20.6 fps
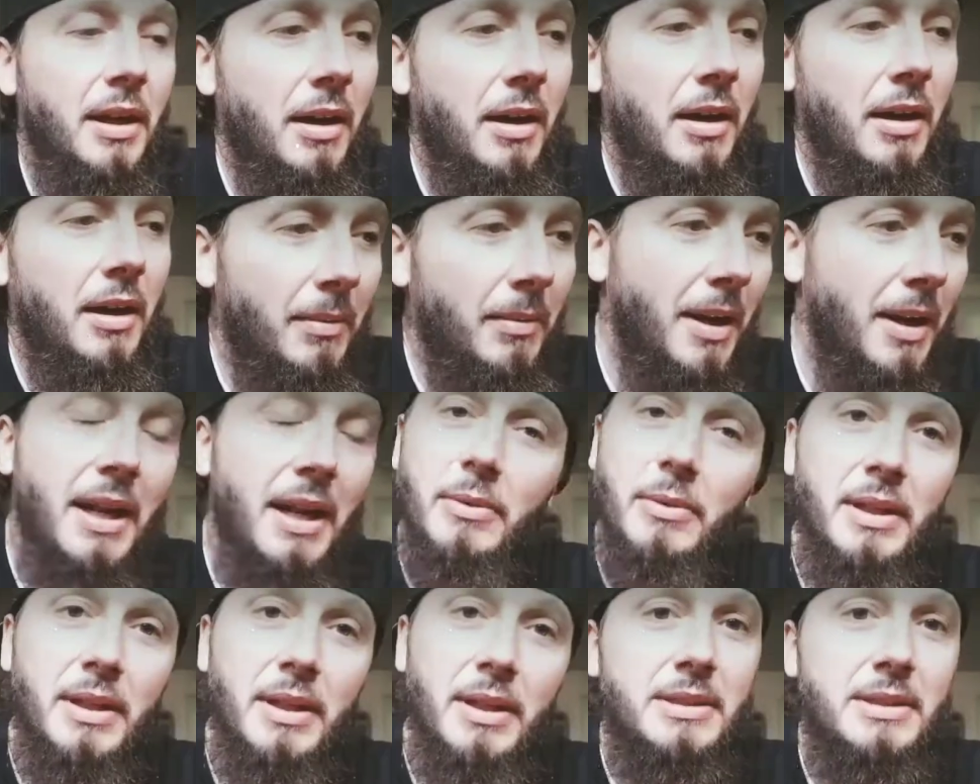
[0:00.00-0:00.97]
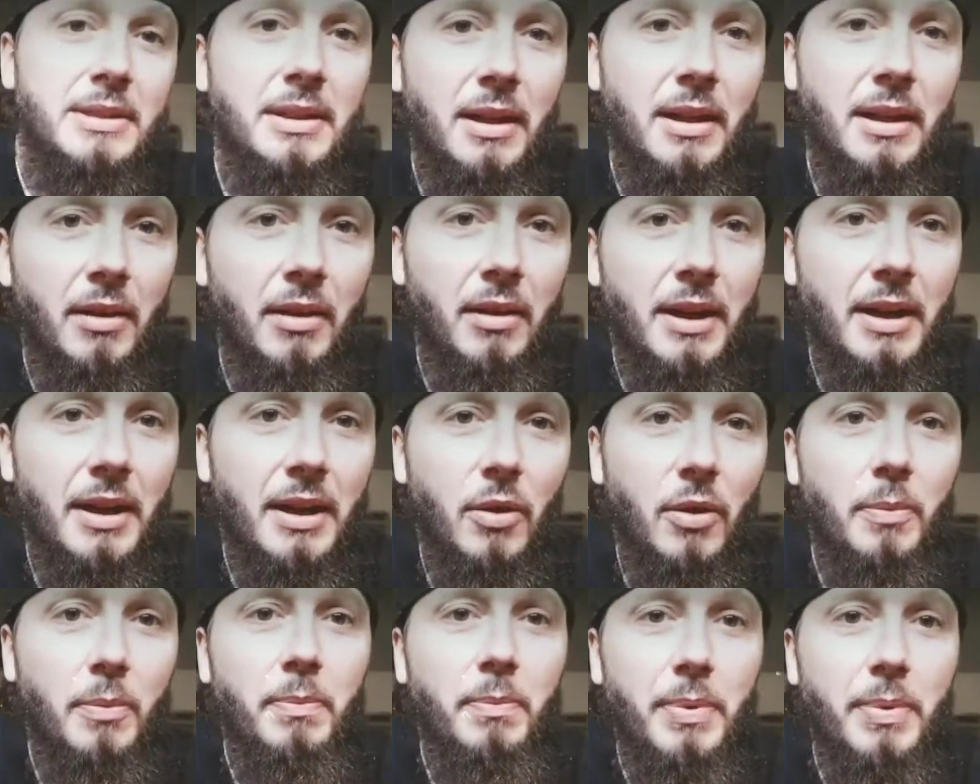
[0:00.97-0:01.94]
Um, anyways, all right.
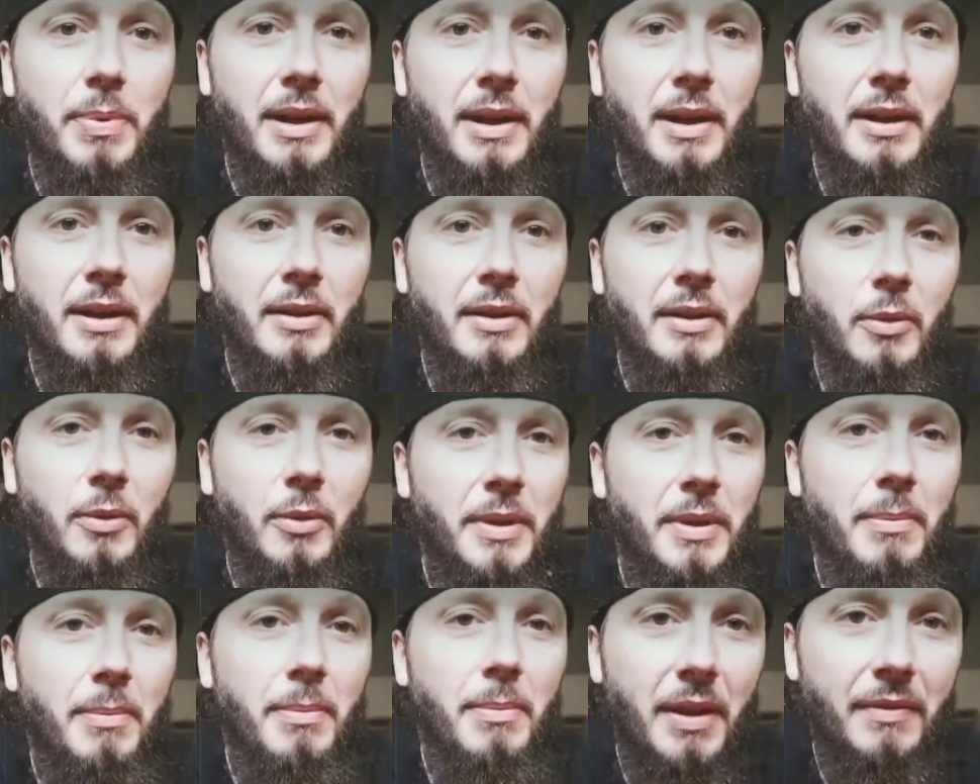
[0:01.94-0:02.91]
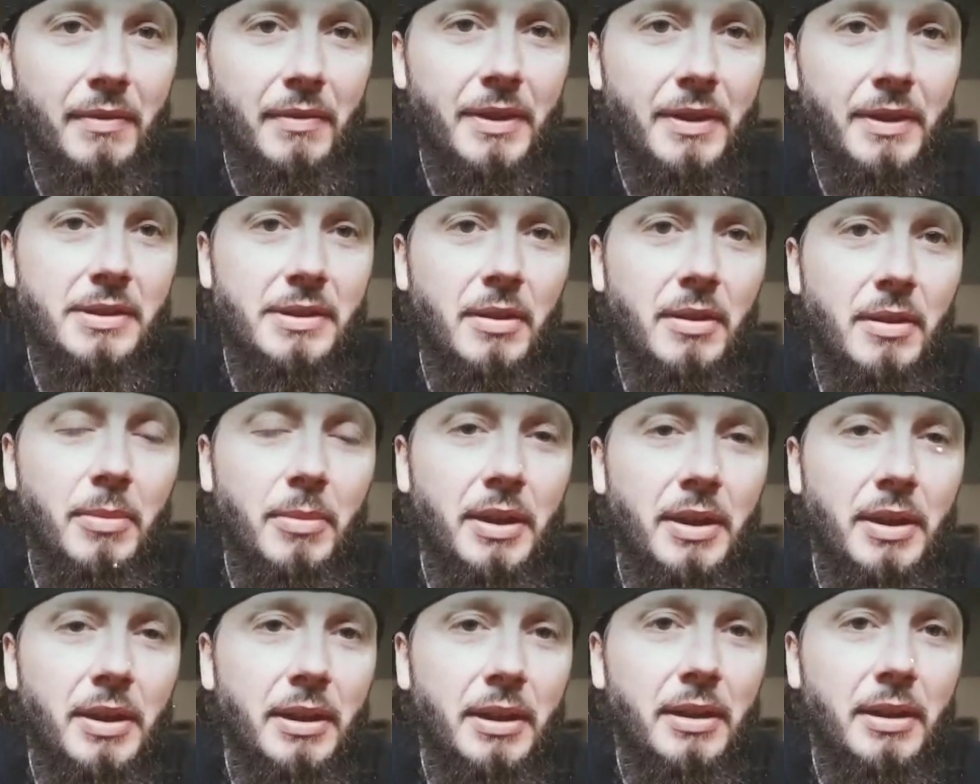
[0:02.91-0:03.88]
Hope uh, hope that benefited
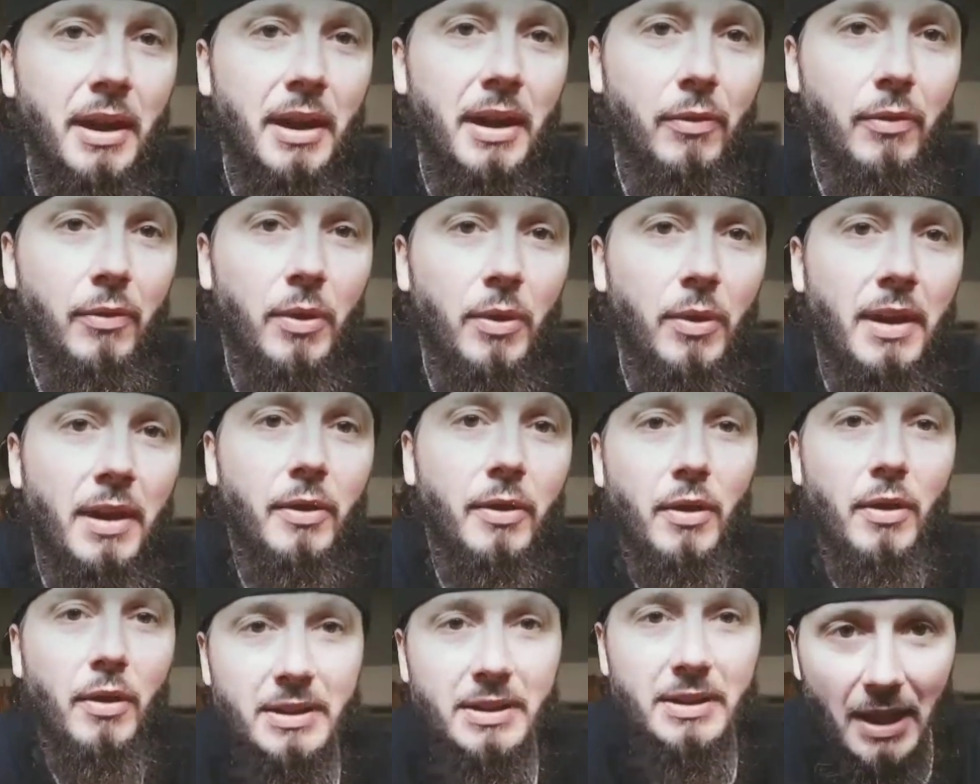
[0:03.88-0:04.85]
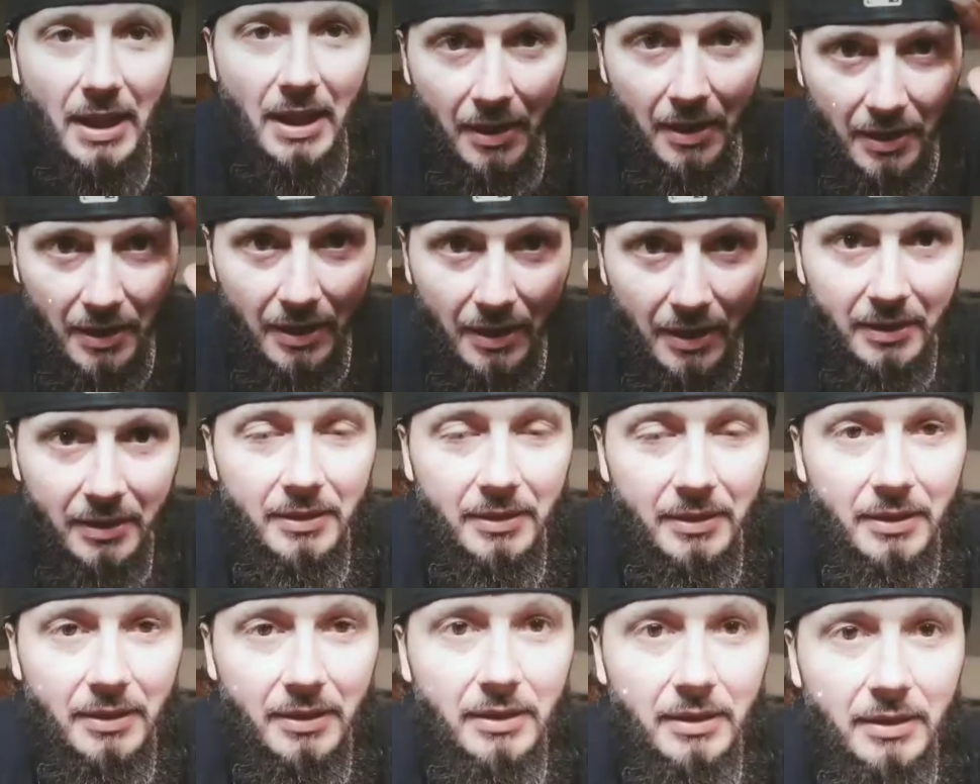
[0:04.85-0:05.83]
somebody. Everyone have a great Saturday.
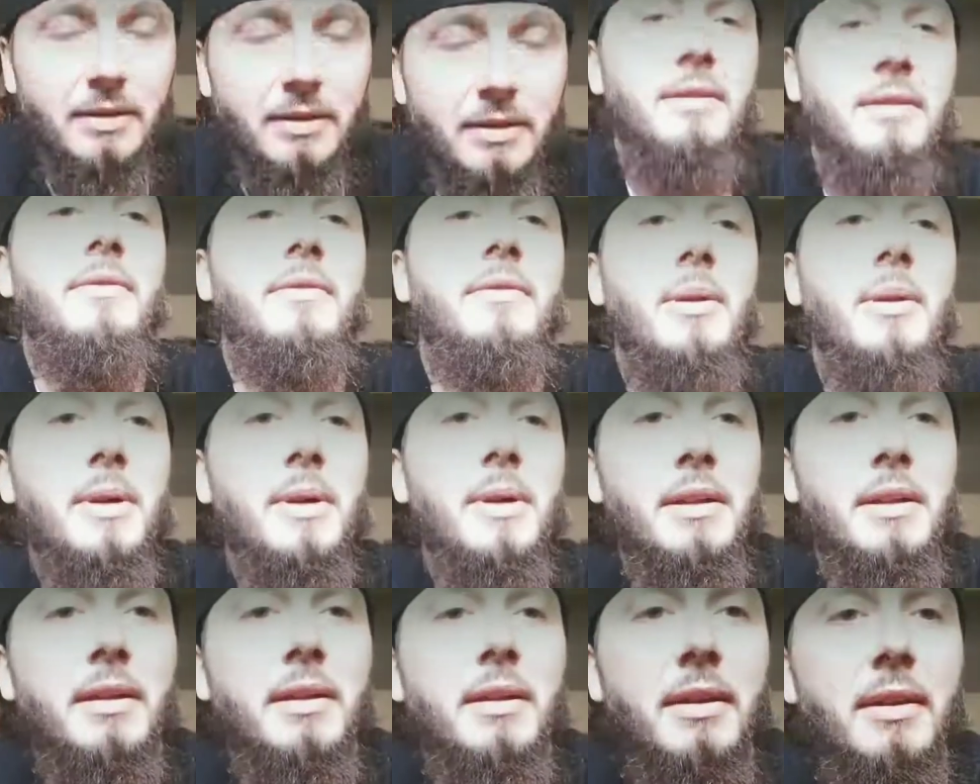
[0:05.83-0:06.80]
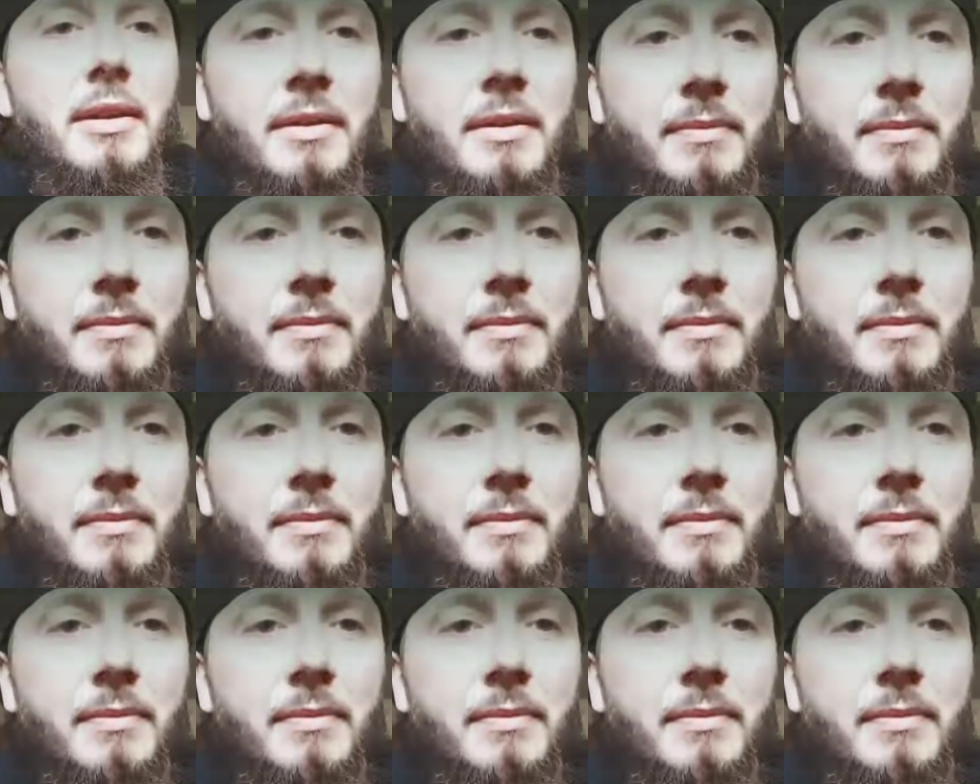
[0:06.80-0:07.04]
Fi Allah.